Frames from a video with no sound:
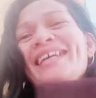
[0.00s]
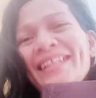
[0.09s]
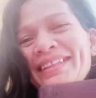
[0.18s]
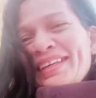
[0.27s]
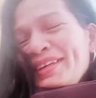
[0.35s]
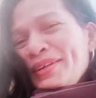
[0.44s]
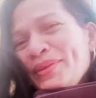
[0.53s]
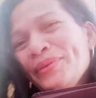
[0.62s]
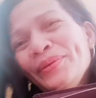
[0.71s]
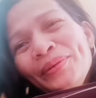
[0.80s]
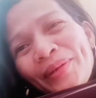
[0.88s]
Thank you.
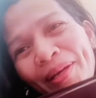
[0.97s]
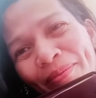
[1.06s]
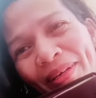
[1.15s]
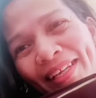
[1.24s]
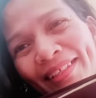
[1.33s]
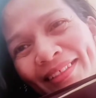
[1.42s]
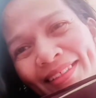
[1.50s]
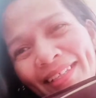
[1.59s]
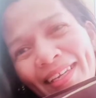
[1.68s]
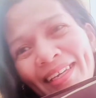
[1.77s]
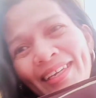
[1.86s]
Have a nice
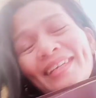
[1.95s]
day.